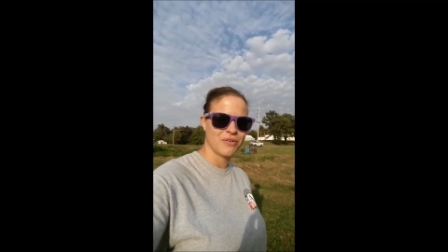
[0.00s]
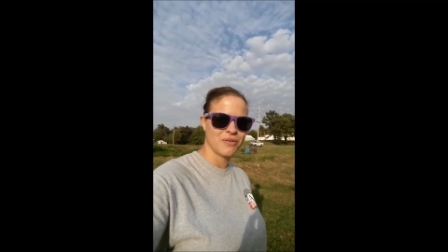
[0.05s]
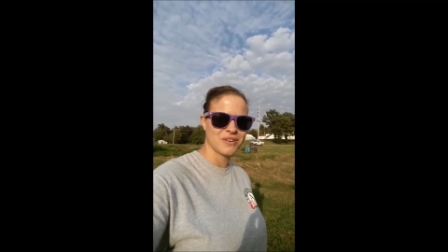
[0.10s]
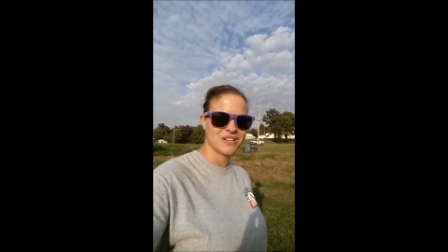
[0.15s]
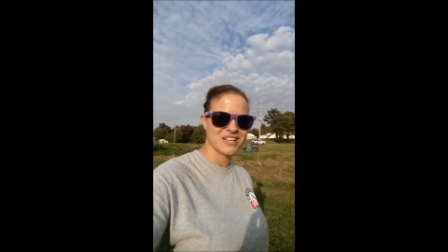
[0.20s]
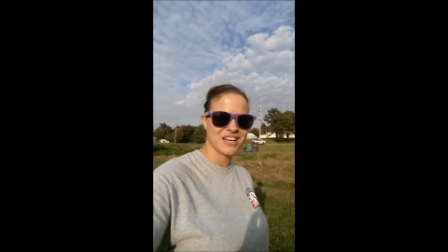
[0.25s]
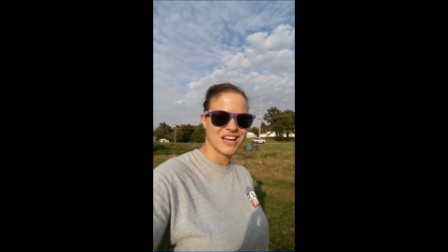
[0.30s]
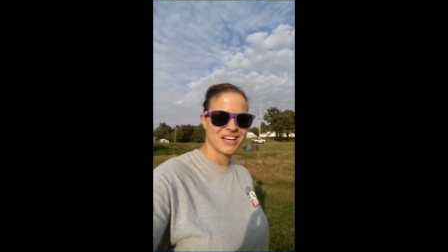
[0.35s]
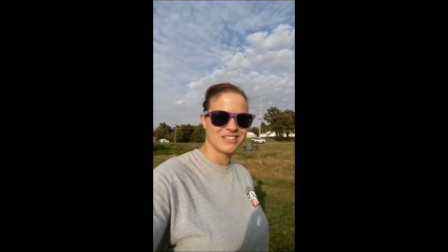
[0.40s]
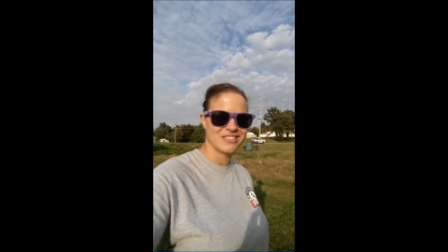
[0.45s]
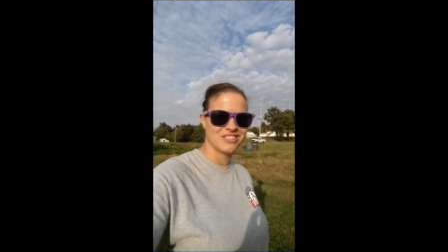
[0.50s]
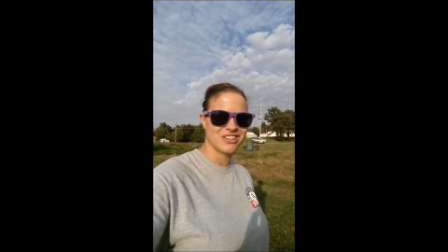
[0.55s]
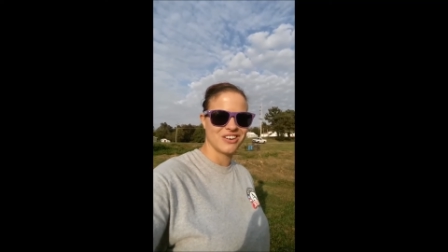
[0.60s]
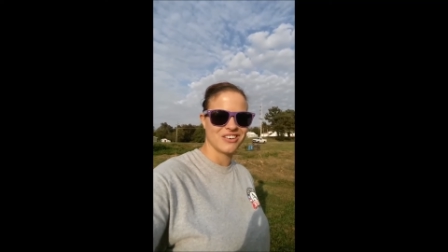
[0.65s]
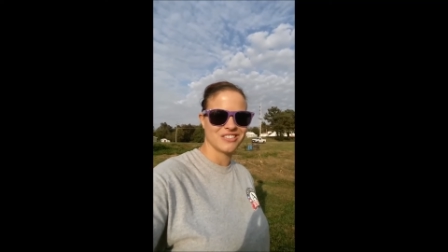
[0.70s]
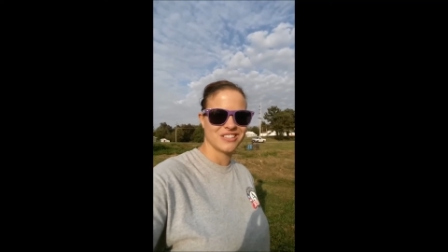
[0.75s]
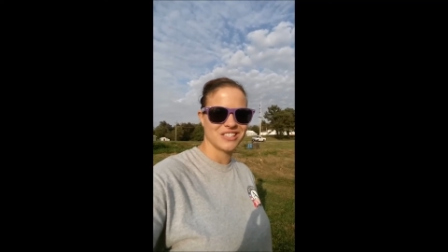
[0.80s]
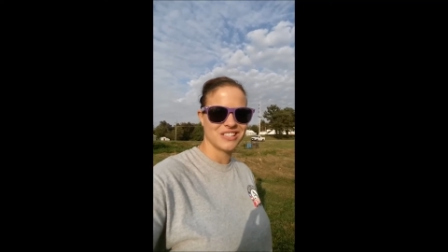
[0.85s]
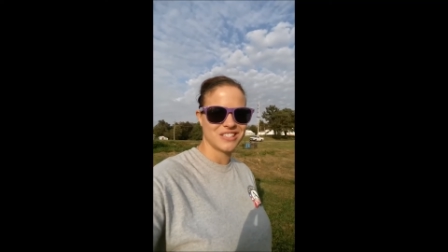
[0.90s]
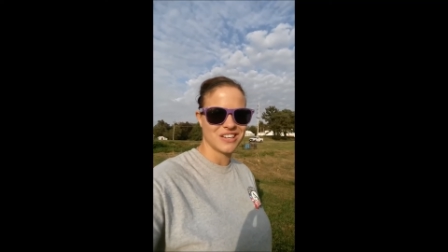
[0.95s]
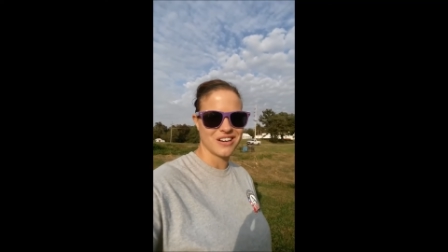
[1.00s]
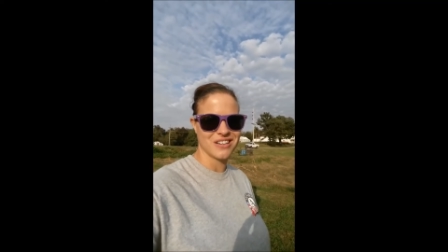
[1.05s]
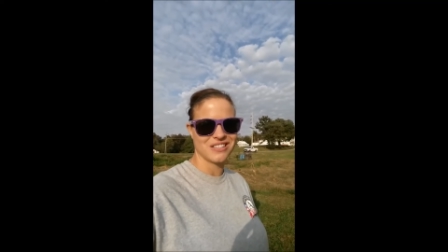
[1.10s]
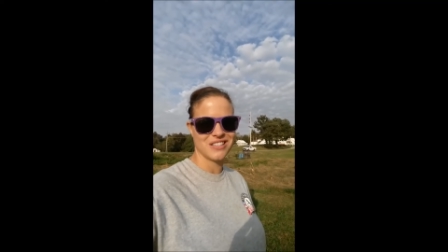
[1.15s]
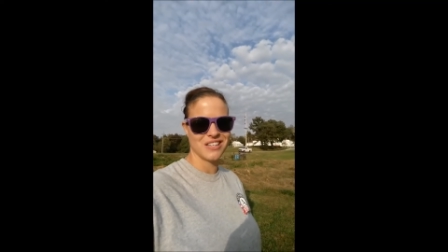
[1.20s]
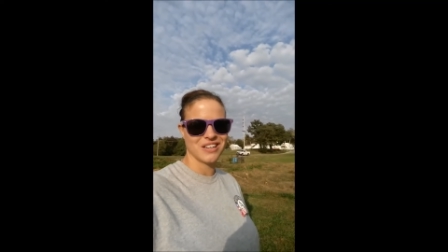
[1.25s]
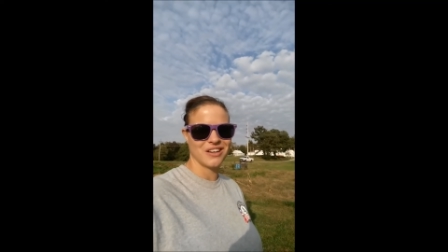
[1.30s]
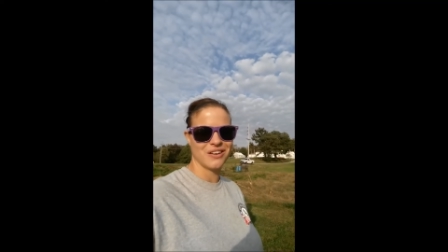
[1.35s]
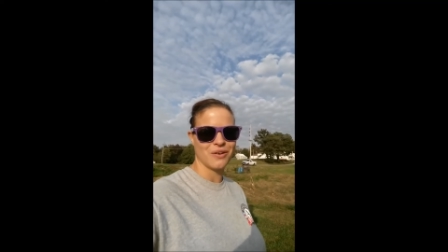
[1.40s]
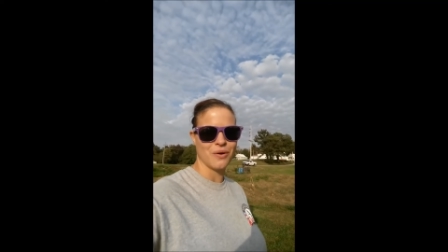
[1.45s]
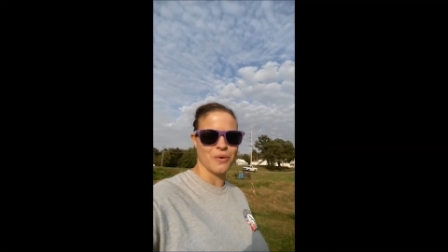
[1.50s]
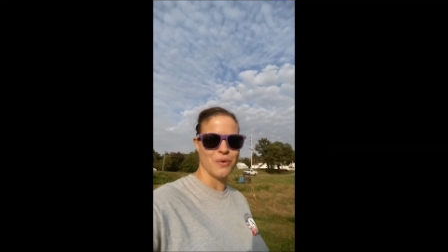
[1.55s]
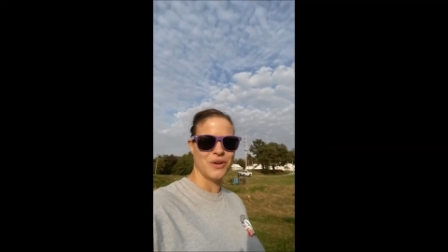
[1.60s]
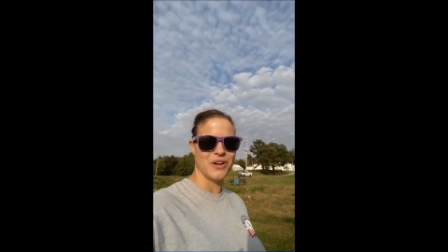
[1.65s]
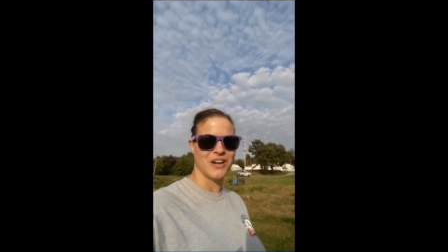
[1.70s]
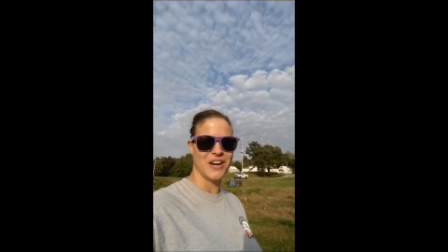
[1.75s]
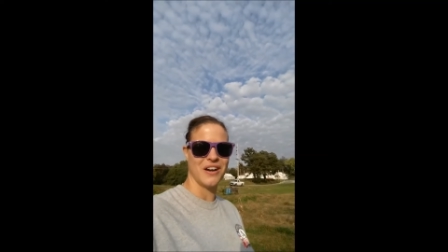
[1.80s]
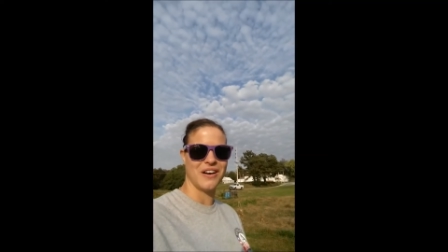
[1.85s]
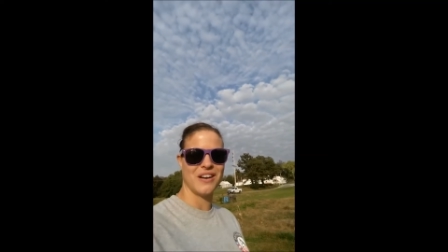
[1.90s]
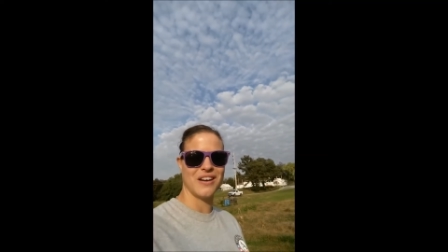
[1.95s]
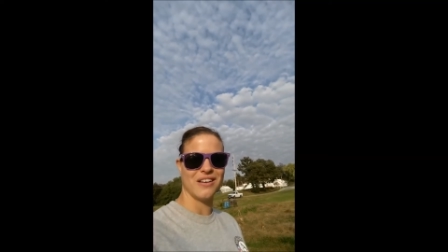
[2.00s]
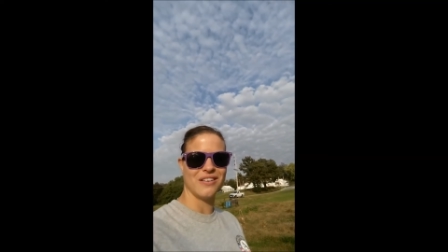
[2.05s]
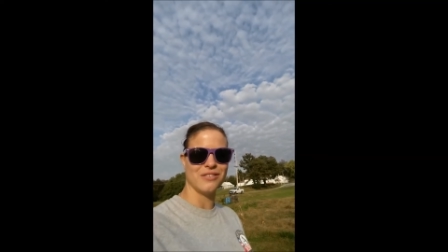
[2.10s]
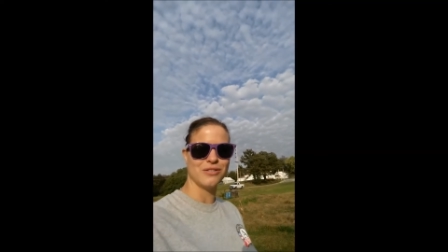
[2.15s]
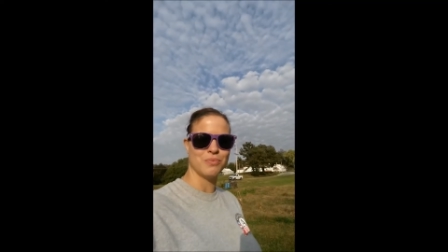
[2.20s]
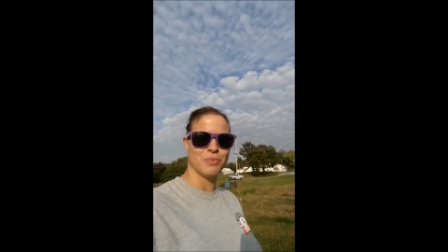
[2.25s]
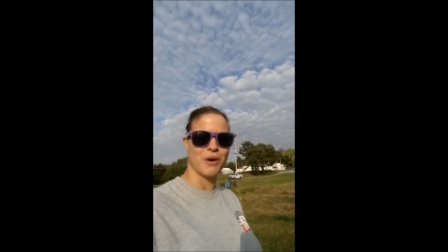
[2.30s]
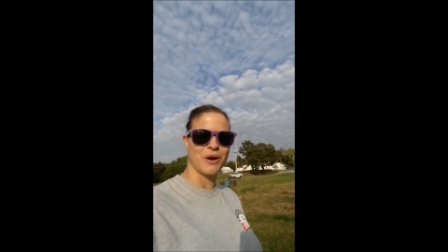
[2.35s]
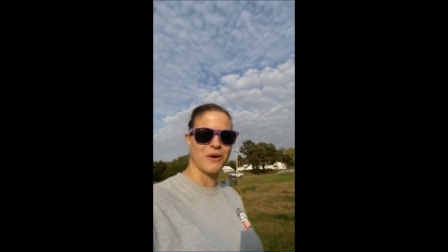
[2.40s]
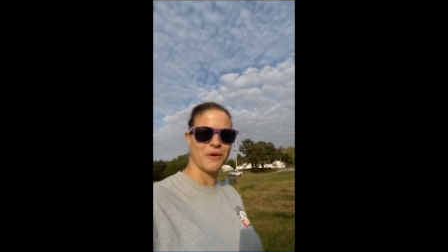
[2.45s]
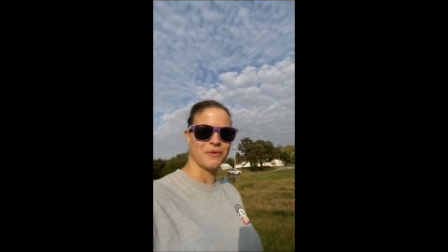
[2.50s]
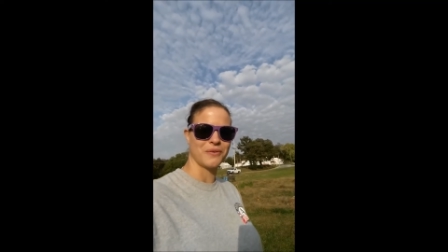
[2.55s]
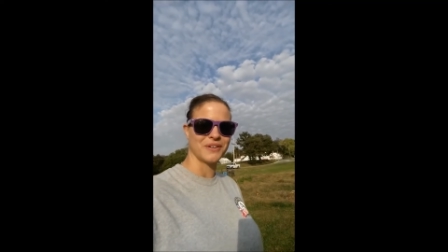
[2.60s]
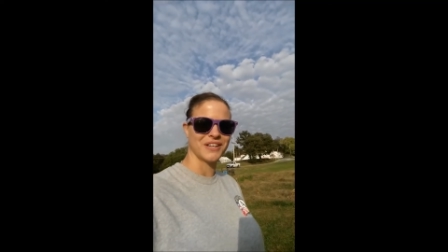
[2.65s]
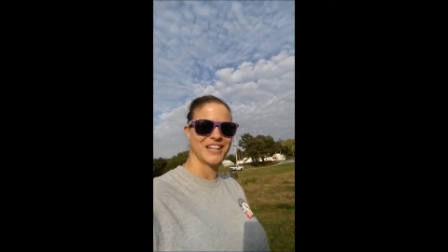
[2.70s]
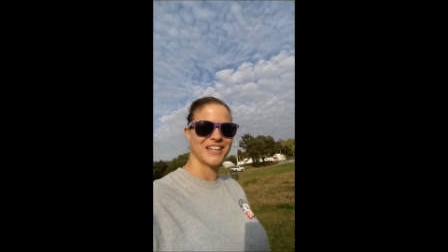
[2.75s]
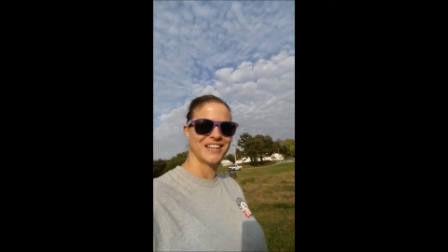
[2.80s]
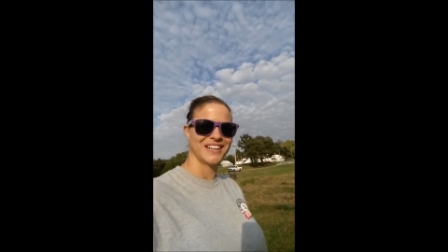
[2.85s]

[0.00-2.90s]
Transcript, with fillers: forward to next year as it starts to get colder here in Hillsboro.